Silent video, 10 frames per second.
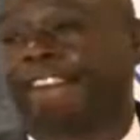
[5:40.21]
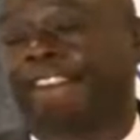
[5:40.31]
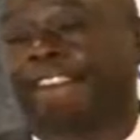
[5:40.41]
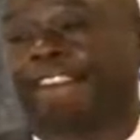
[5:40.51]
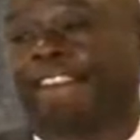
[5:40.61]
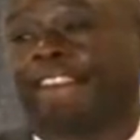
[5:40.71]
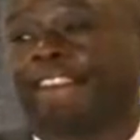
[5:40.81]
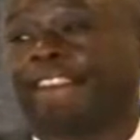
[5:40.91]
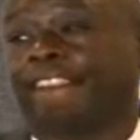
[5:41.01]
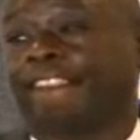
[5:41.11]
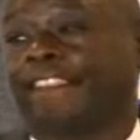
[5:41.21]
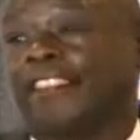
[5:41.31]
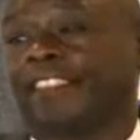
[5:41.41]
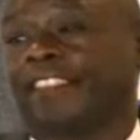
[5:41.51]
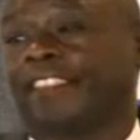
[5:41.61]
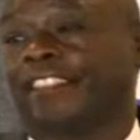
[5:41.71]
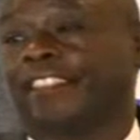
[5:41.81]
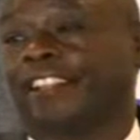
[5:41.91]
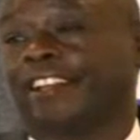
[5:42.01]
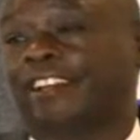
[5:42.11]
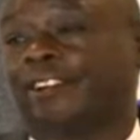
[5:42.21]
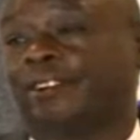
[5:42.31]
Nothing is said.